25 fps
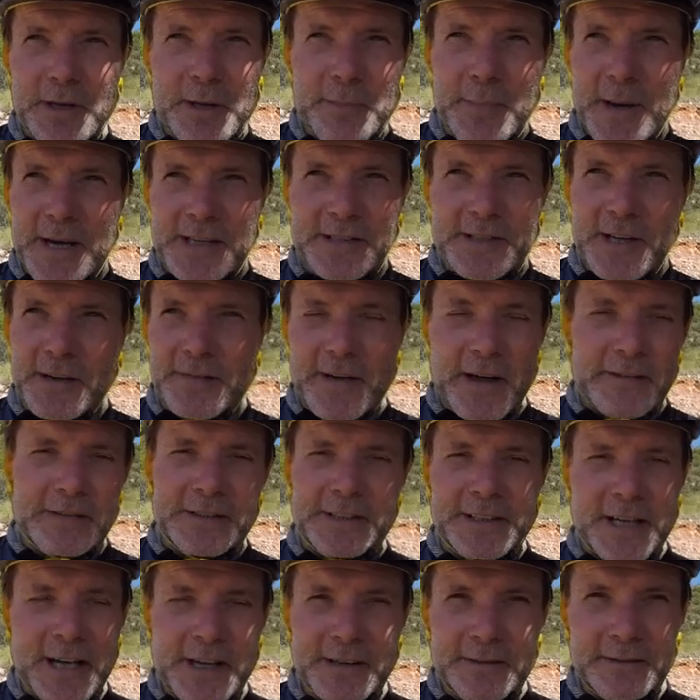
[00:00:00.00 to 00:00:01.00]
the best I've ever
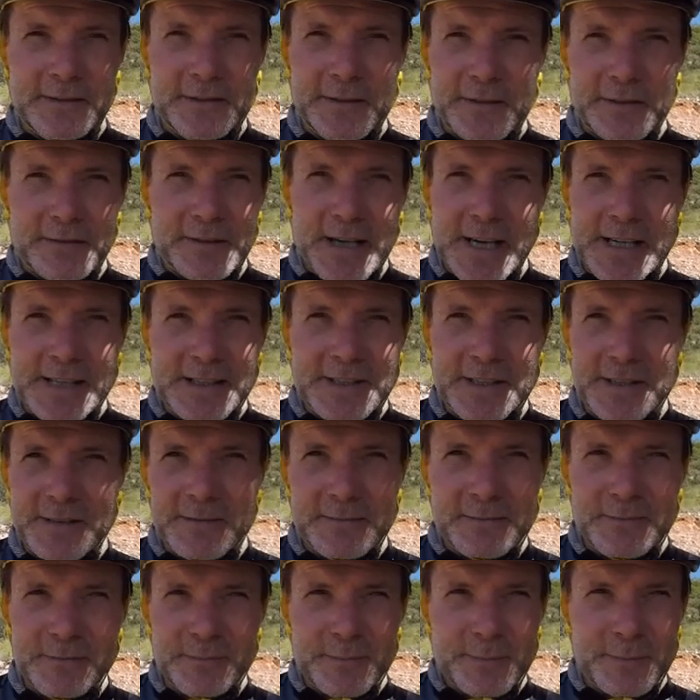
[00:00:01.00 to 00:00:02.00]
done the race.
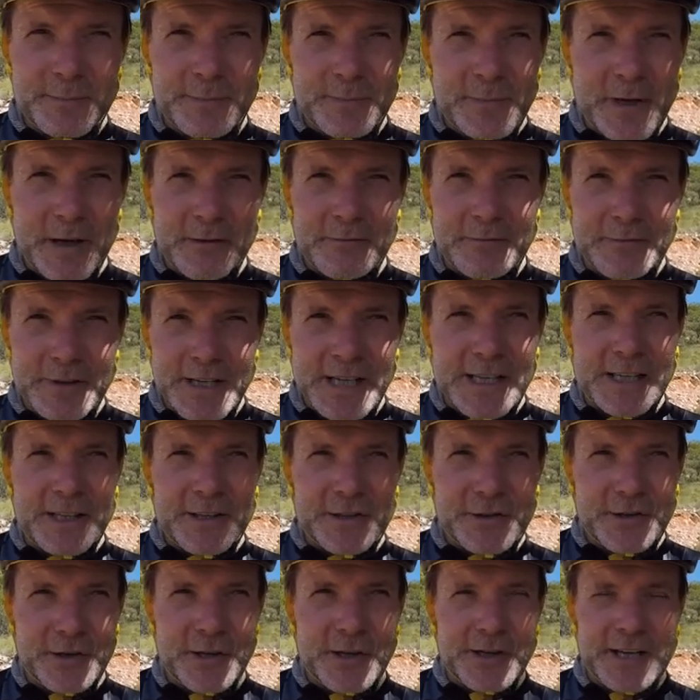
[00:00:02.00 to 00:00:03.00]
I really
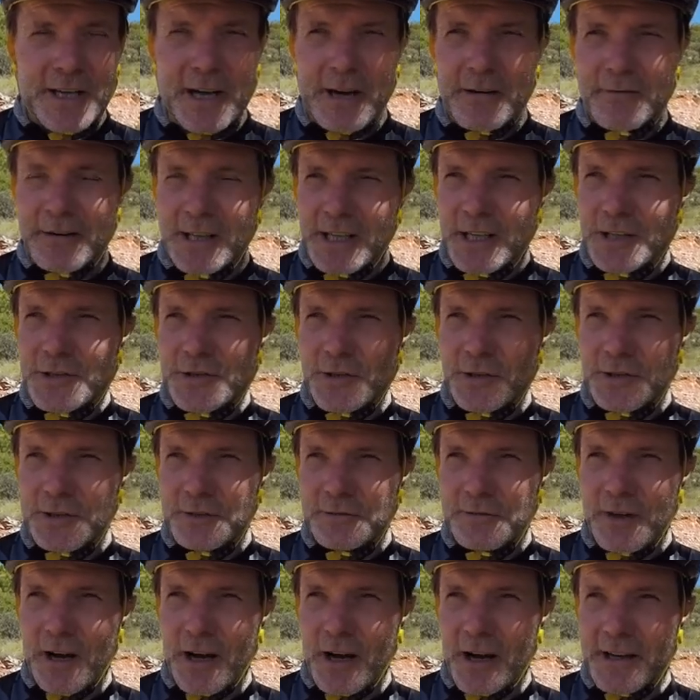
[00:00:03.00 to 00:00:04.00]
enjoyed it. I really enjoyed the
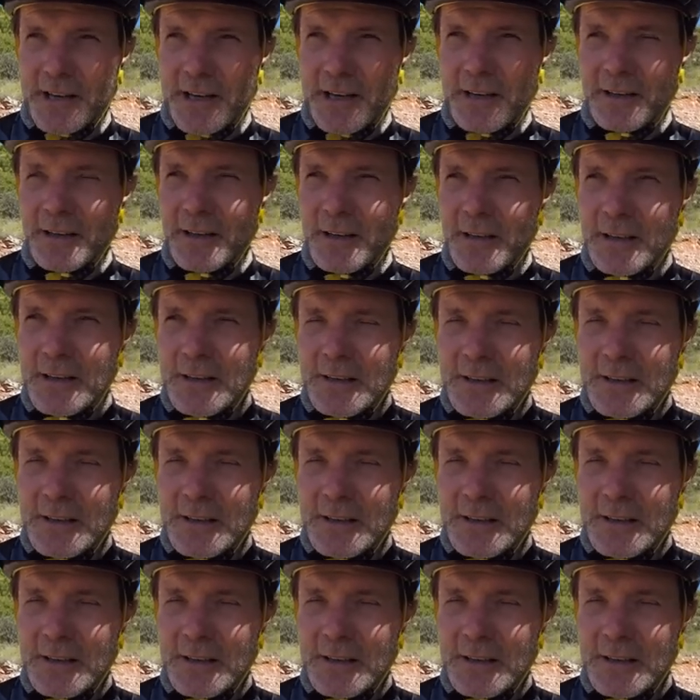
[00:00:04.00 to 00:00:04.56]
riding.